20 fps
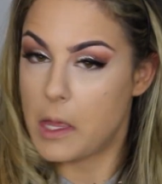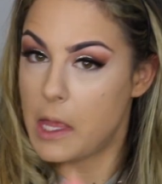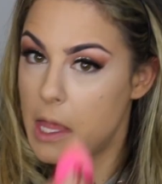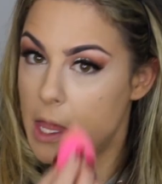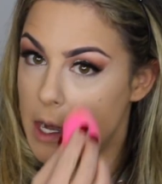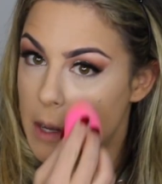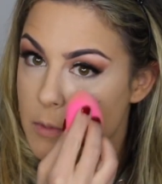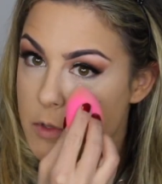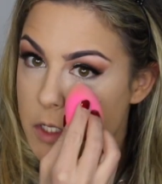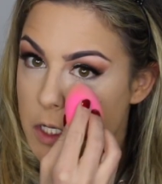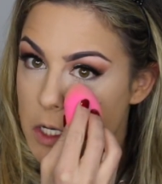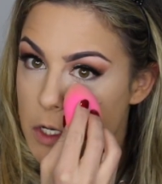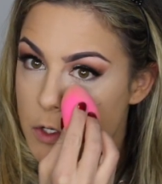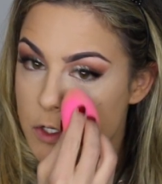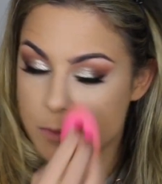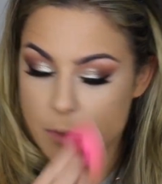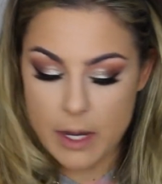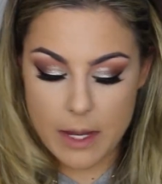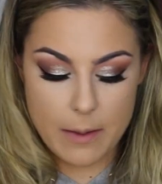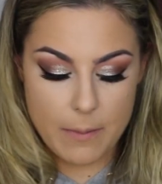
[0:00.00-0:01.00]
And I'm just gonna
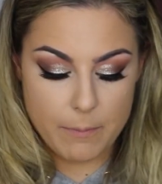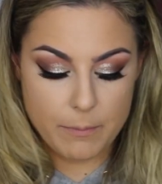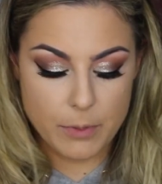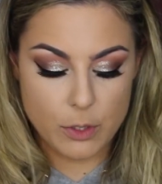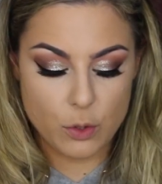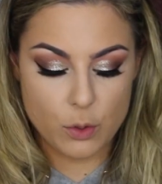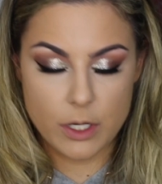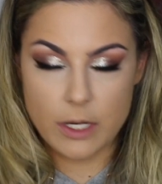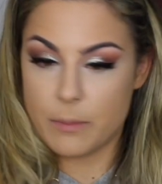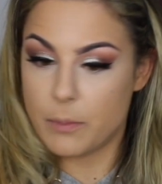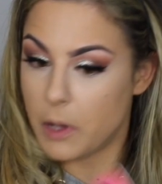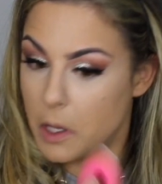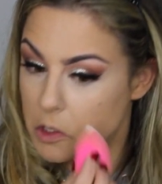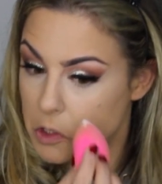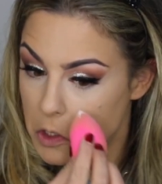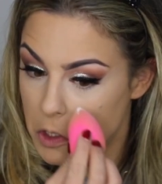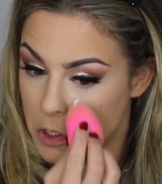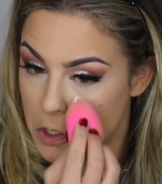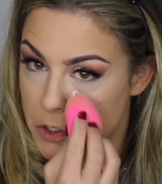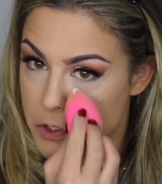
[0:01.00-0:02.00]
use my Beauty
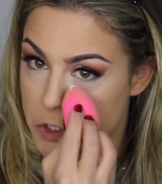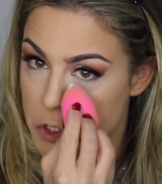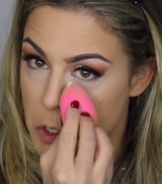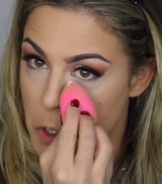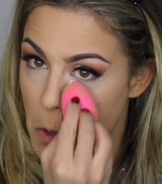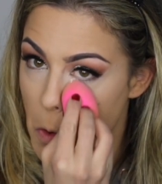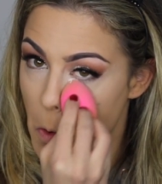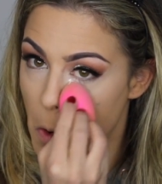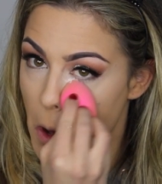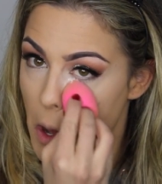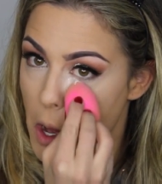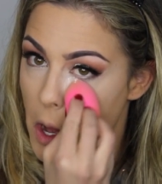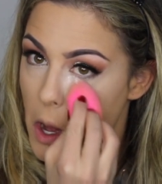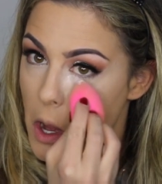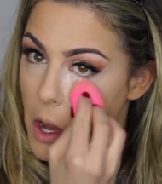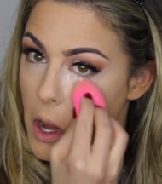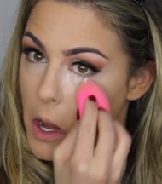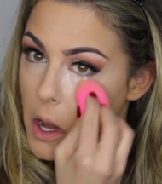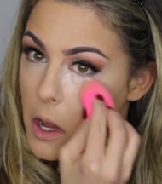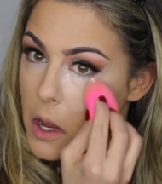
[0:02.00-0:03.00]
Blender to
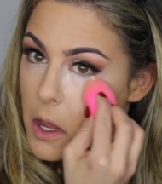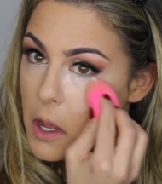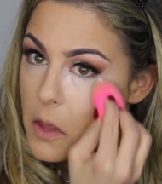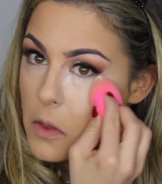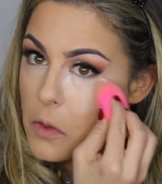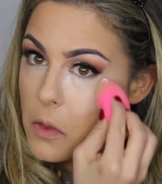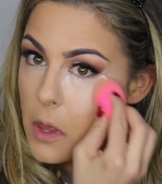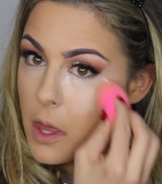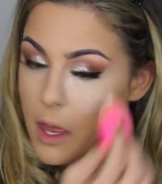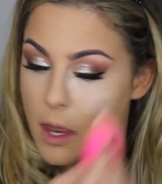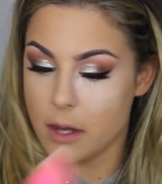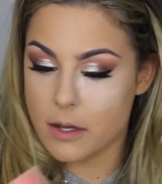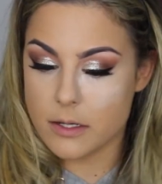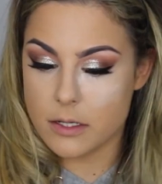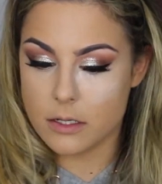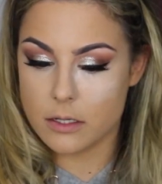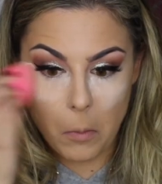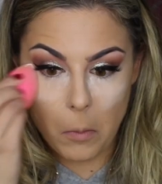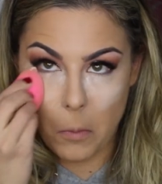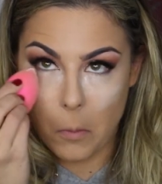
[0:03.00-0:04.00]
get that.